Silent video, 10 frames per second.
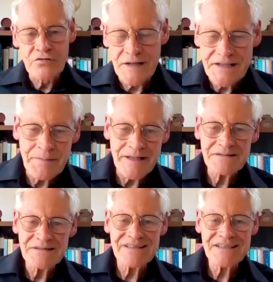You're always
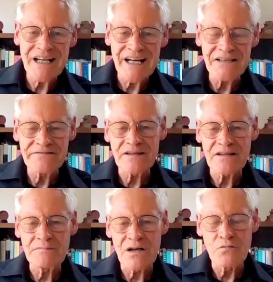better starting
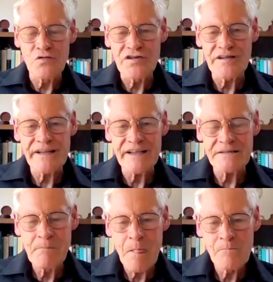from a water
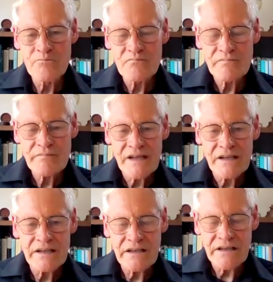that,
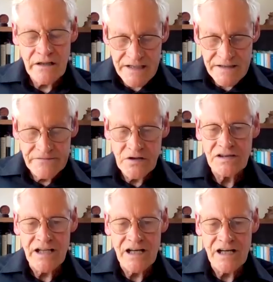has
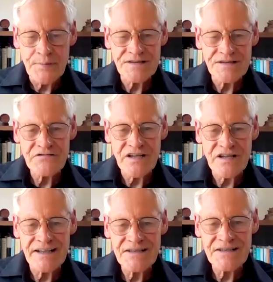very low positive
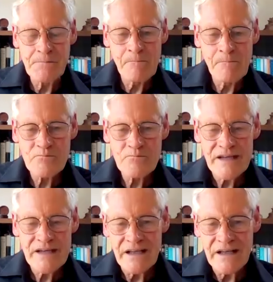charge,
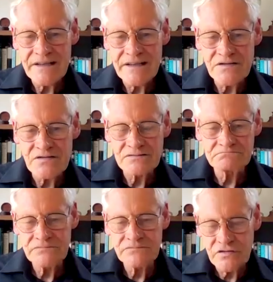and then you'll
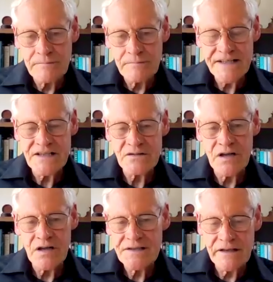
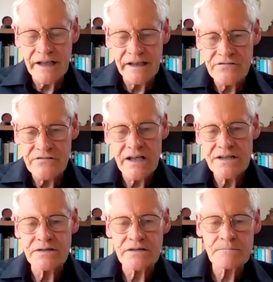maximise the negative
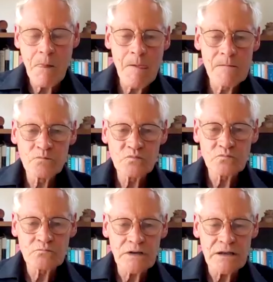charge
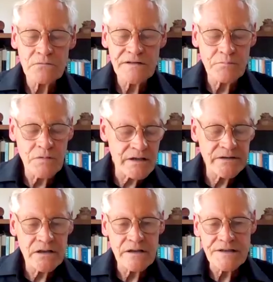with my
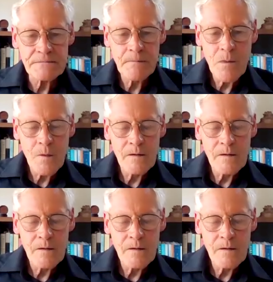device.